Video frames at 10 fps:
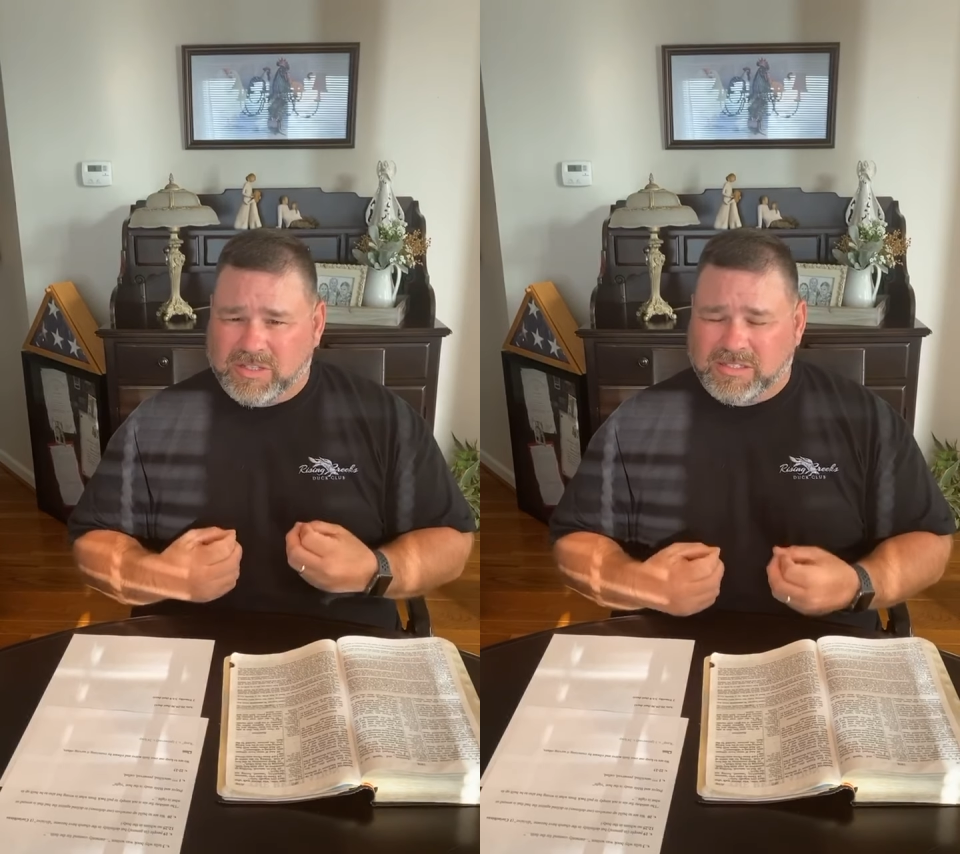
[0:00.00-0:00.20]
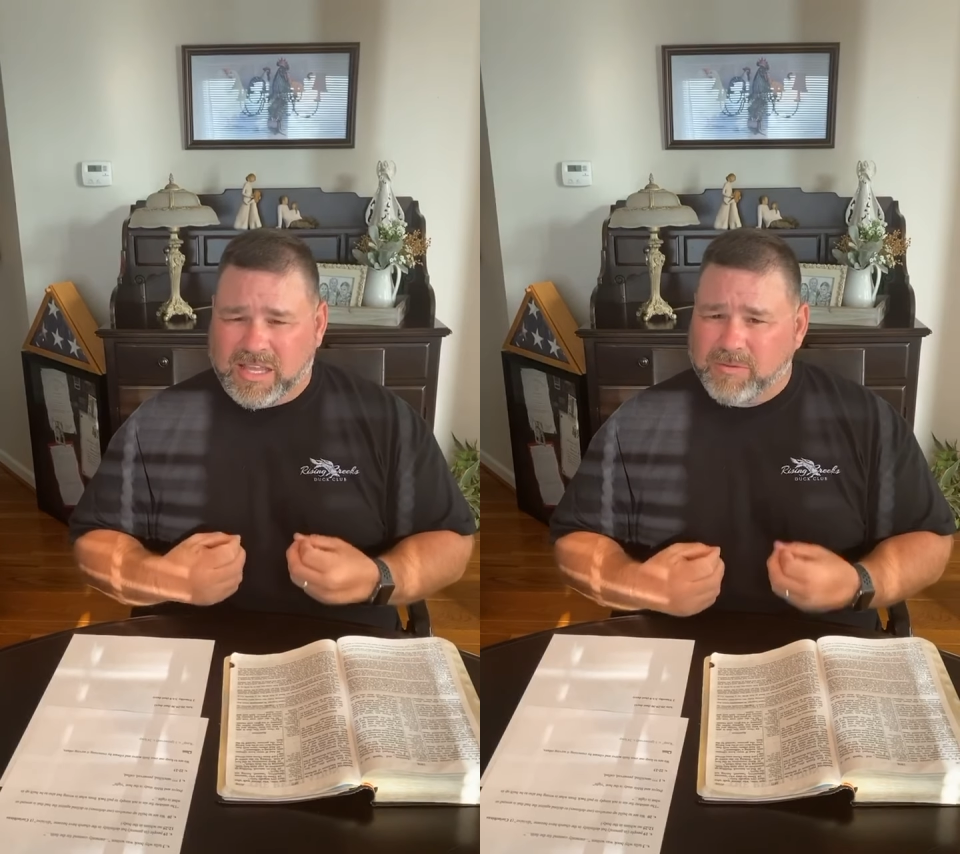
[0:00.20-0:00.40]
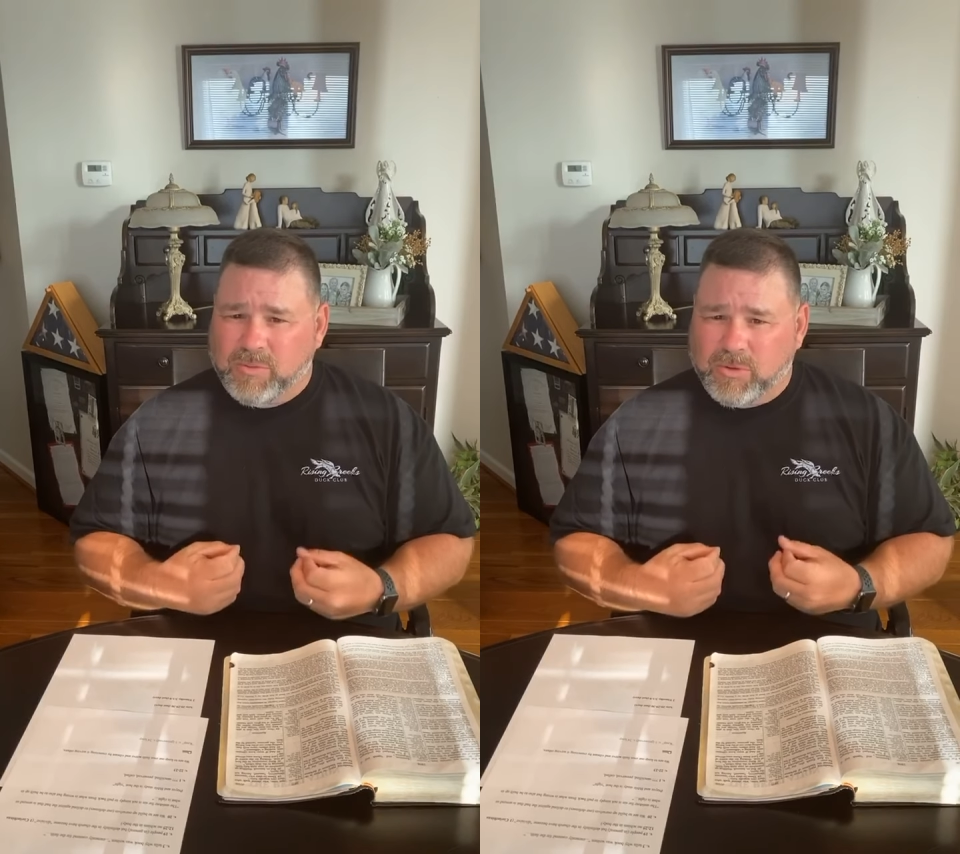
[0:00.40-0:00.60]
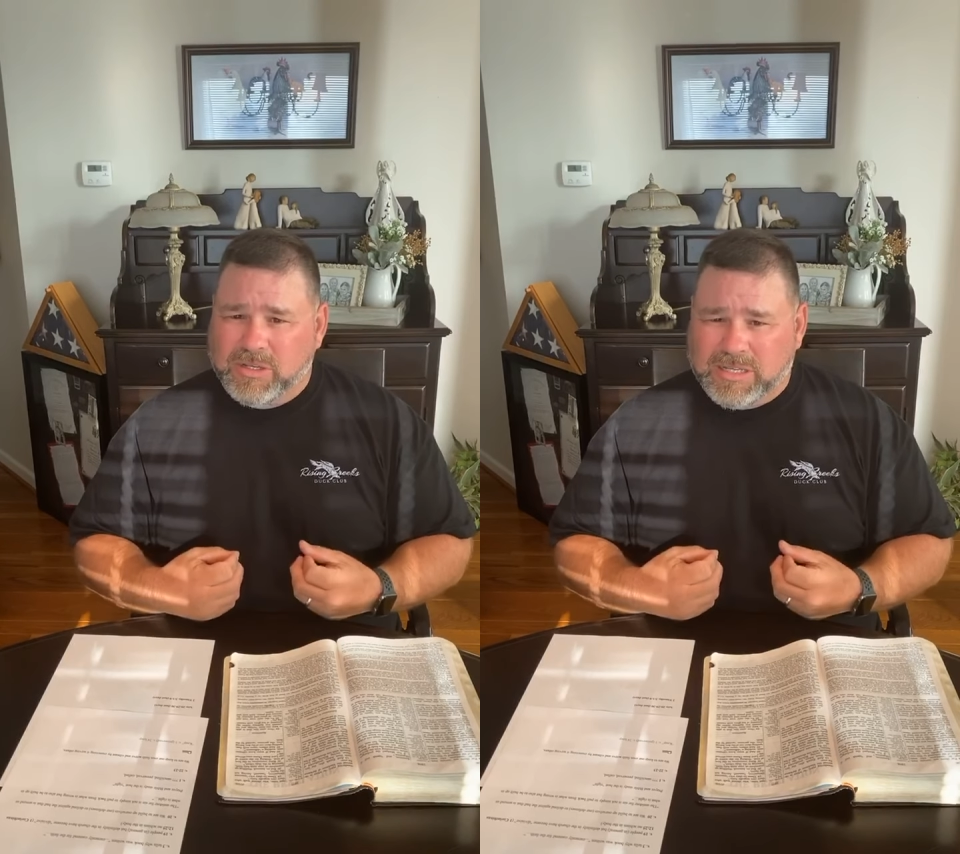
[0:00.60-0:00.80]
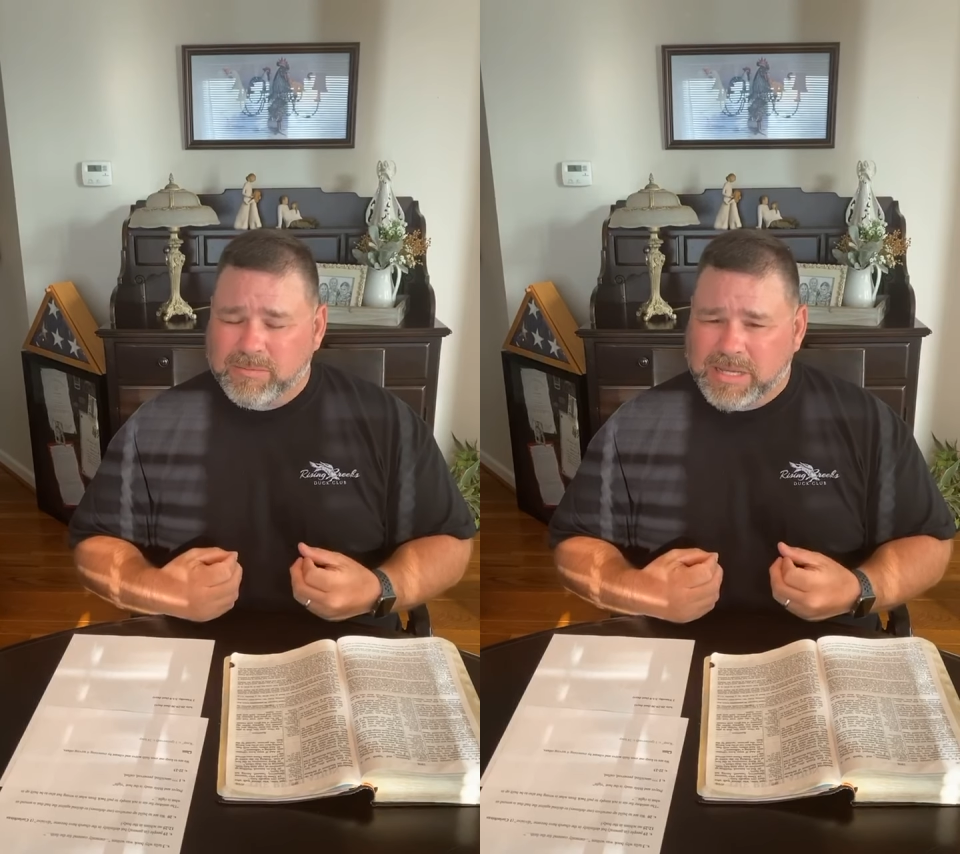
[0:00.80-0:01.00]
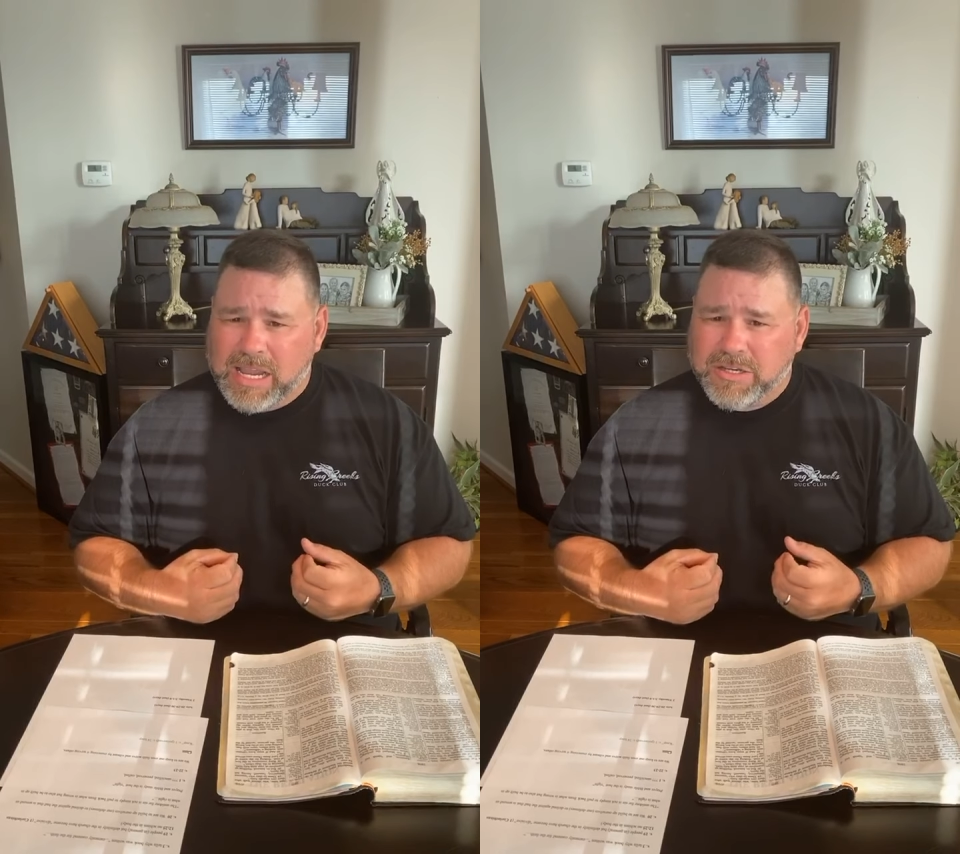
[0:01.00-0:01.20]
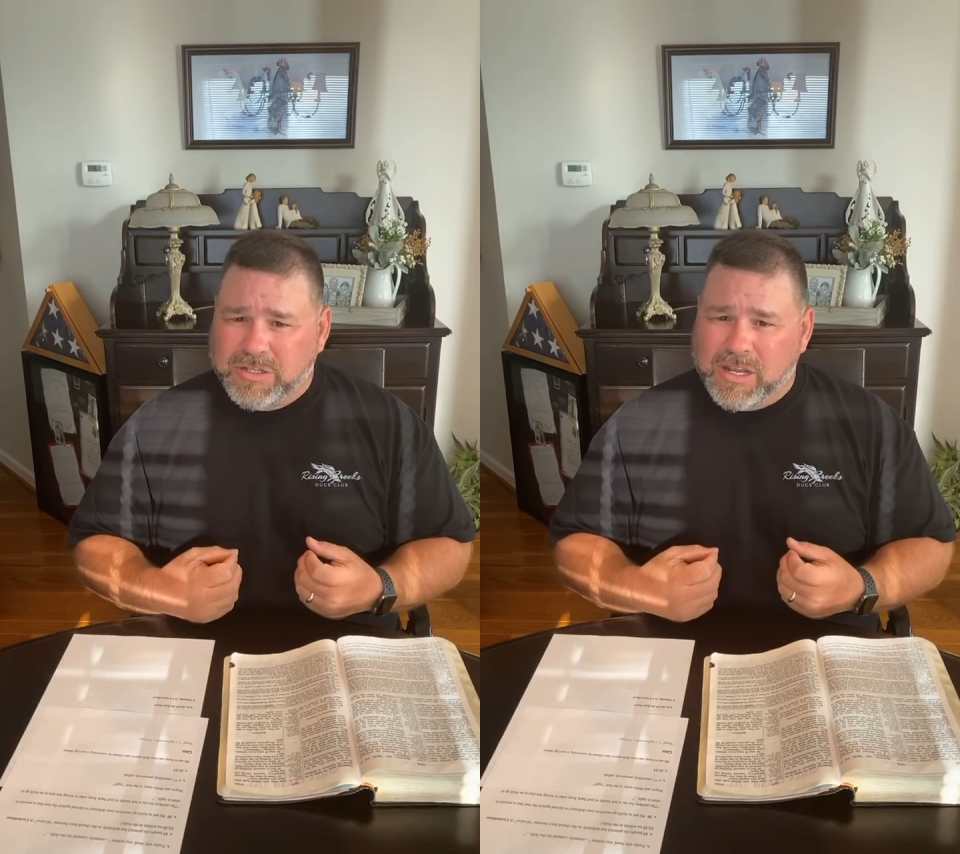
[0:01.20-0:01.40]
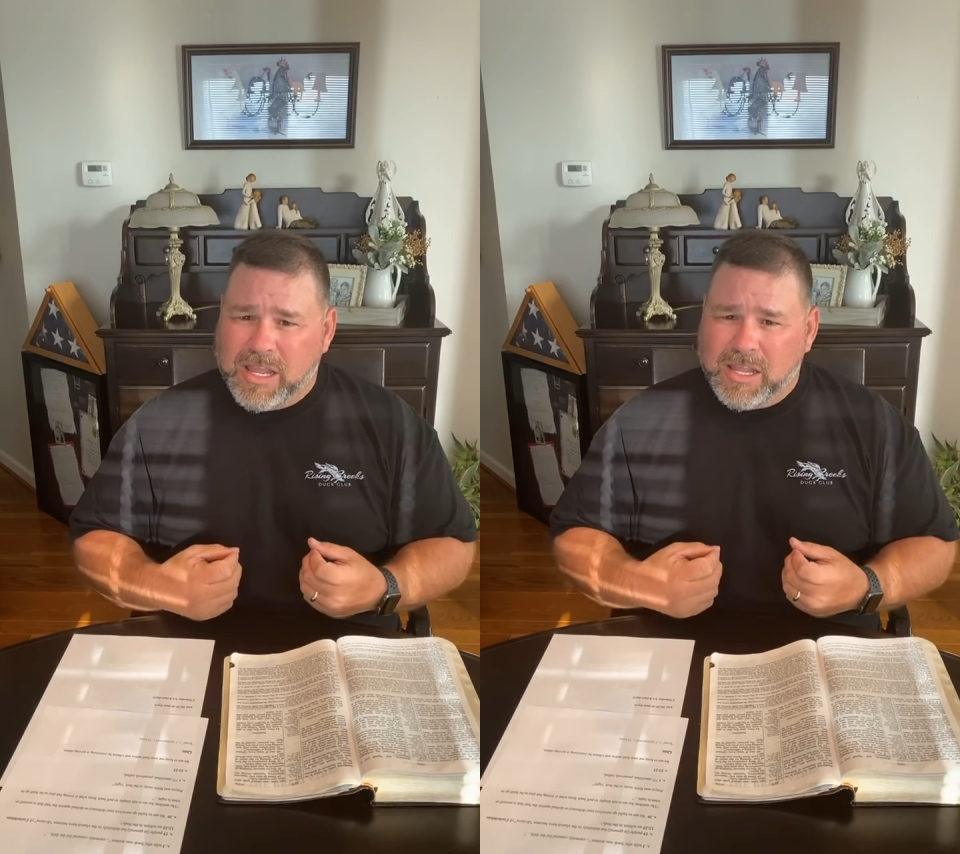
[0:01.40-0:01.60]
susceptible to temptation.